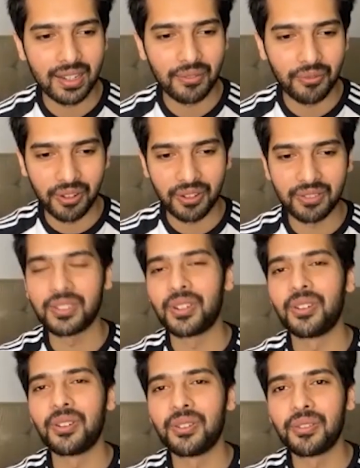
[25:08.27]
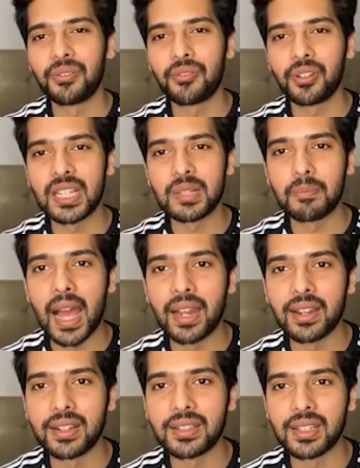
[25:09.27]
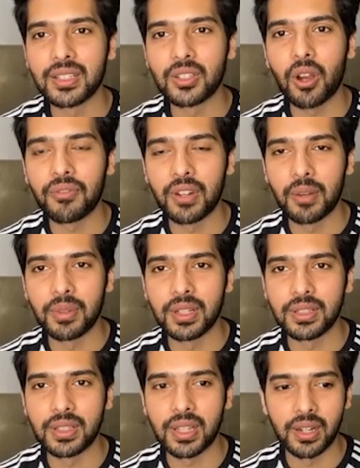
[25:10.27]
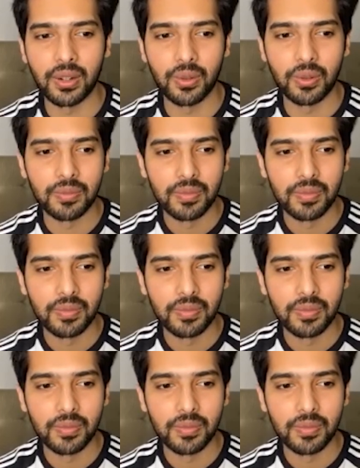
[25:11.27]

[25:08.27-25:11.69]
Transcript: for you know for these ballads and soft numbers that they do